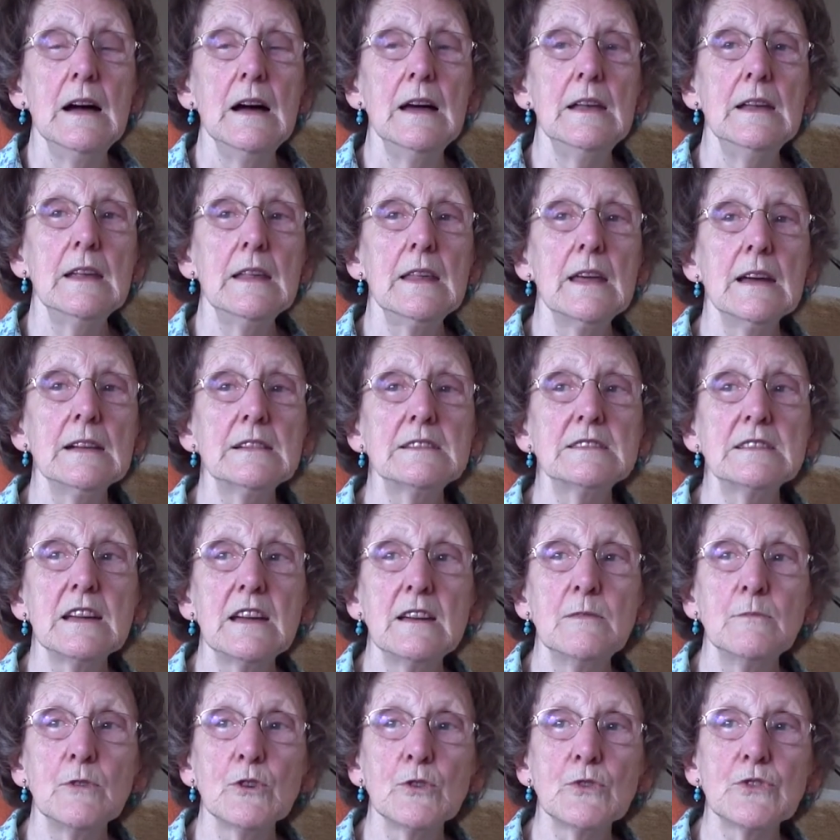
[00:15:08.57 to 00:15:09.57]
And at that
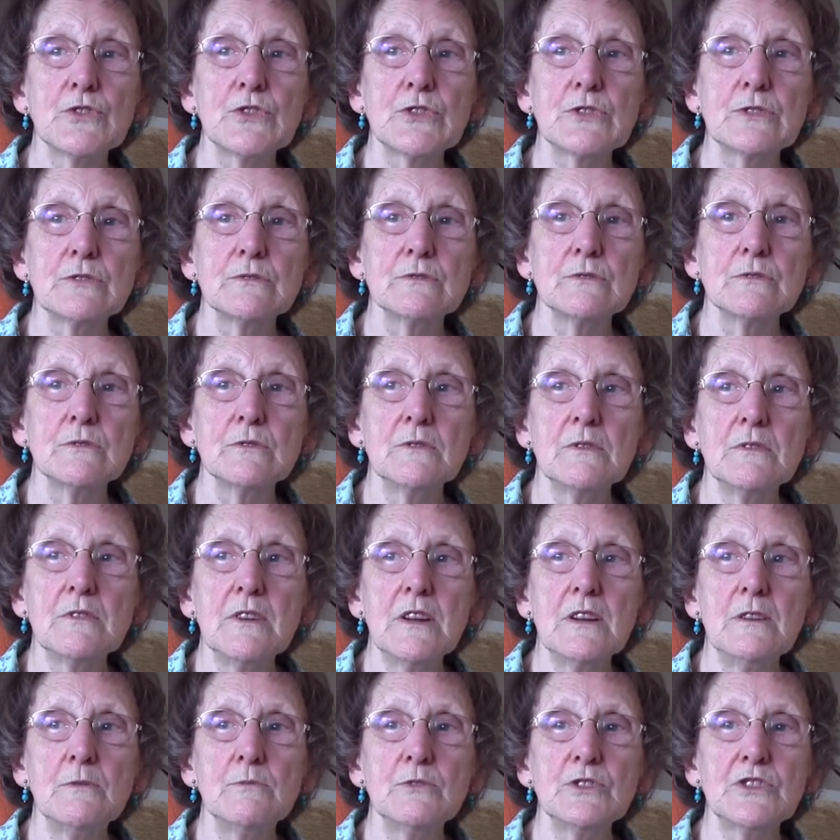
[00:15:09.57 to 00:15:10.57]
time also,
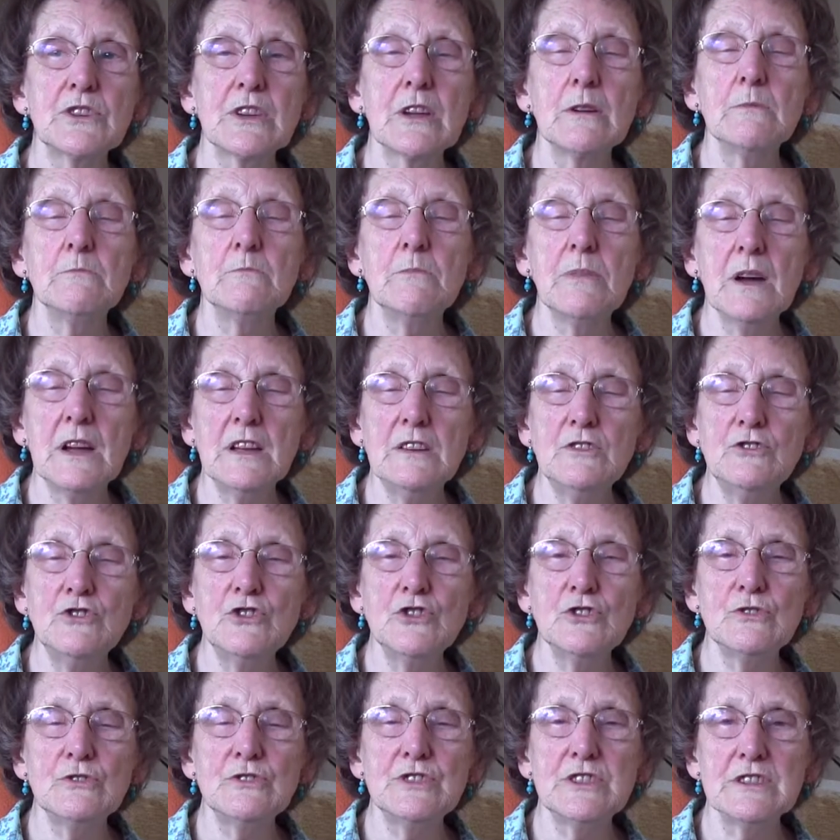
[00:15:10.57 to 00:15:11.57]
it was
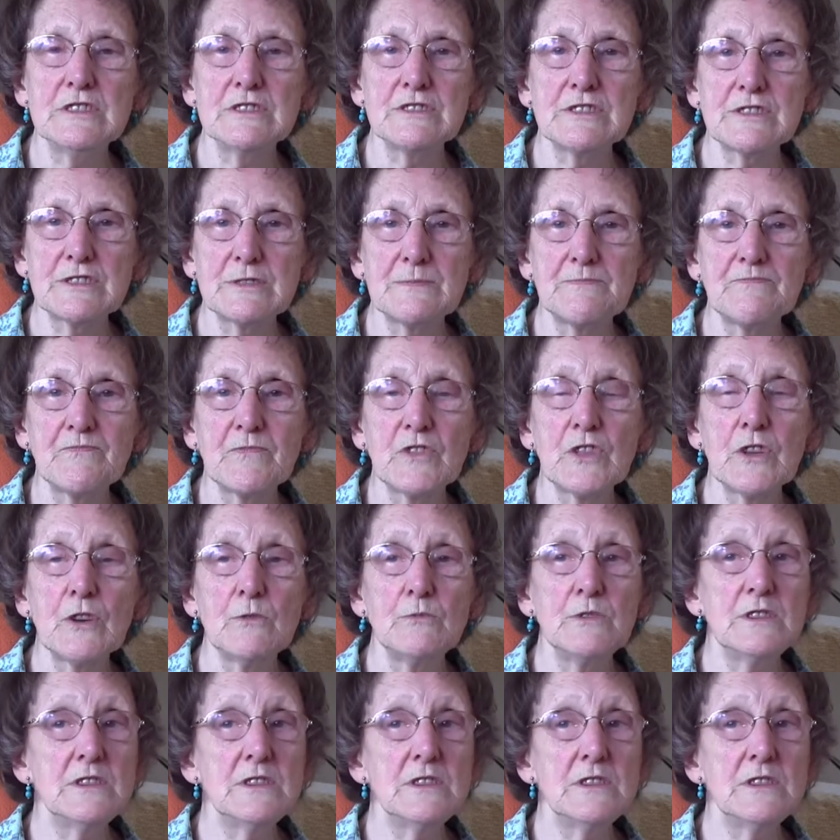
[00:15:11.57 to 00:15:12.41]
combined duties now,